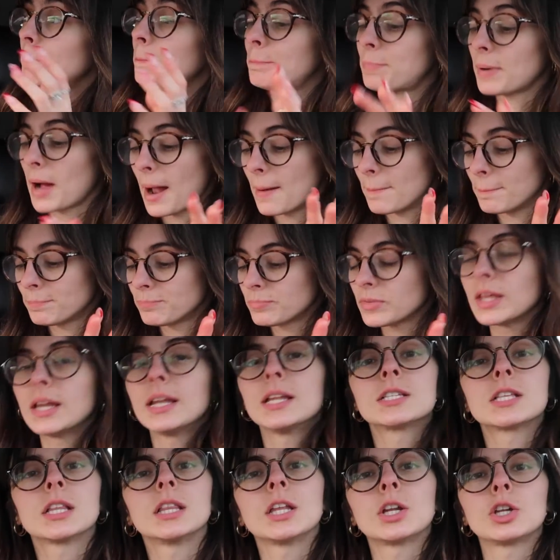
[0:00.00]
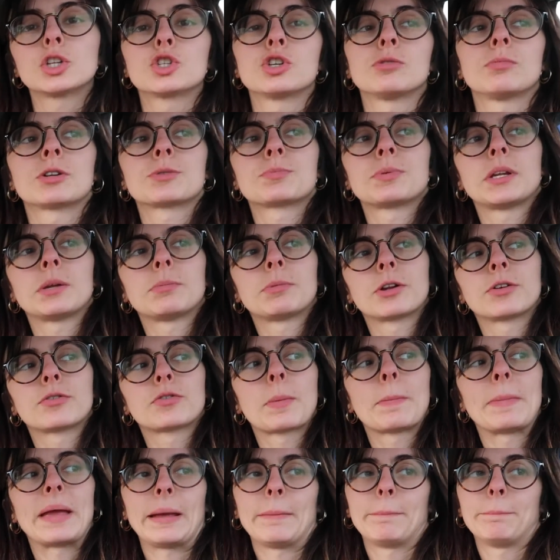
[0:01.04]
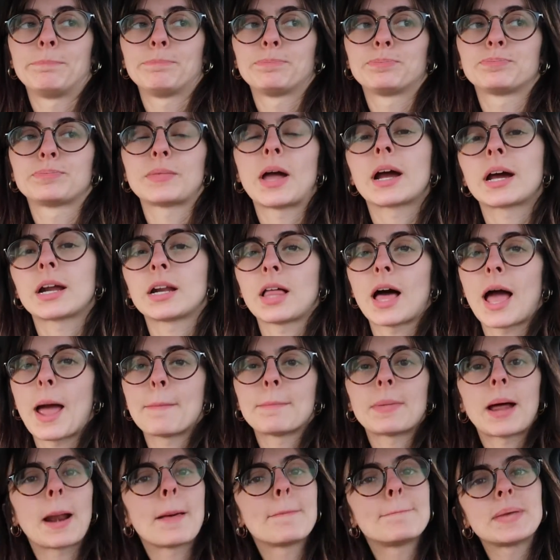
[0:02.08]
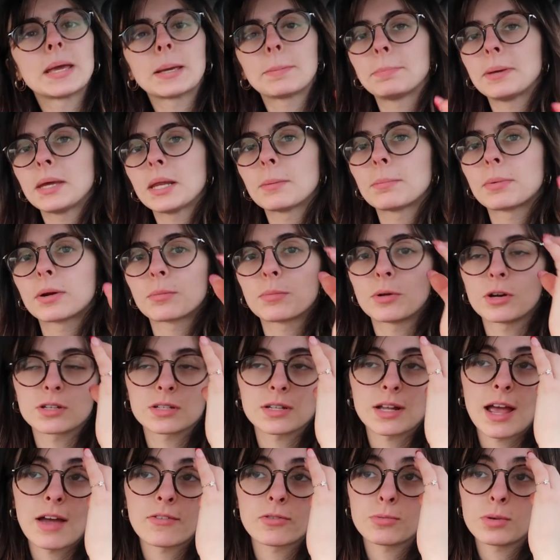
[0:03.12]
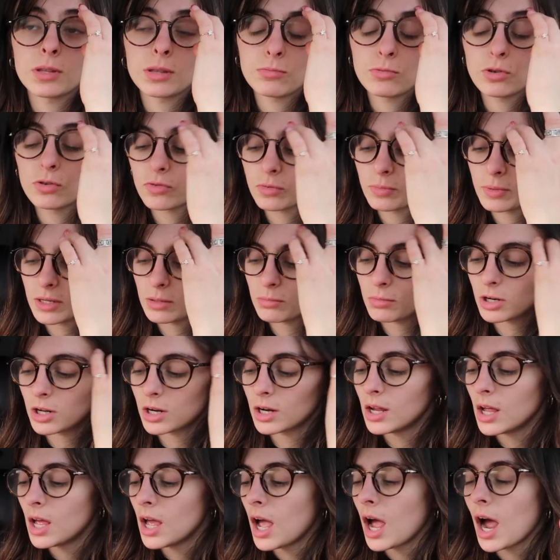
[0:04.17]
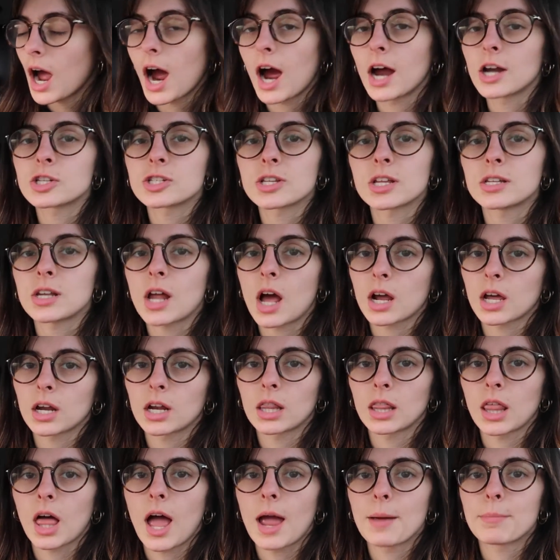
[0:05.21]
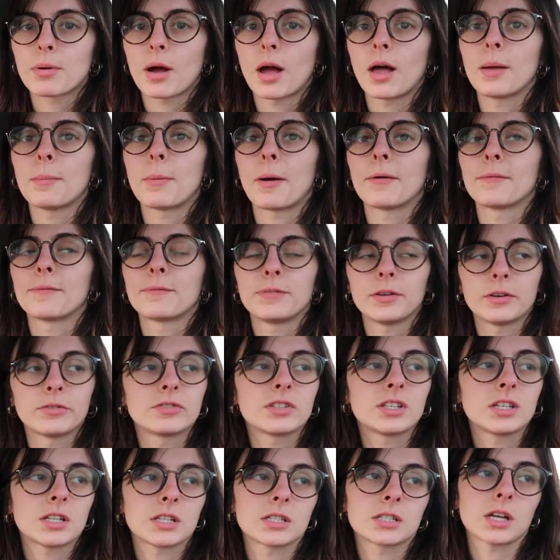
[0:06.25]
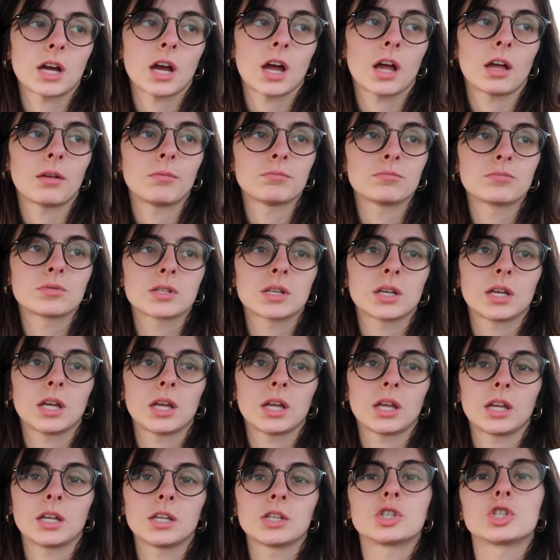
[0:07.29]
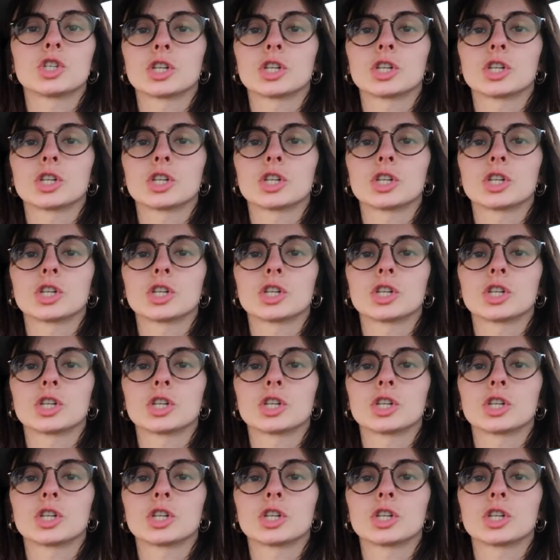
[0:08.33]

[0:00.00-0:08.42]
But it is a little too much peanut butter for me. Not gonna lie, I'm not a big peanut butter person. I have to be in the mood for peanut butter. I just said not gonna lie probably about 15 times and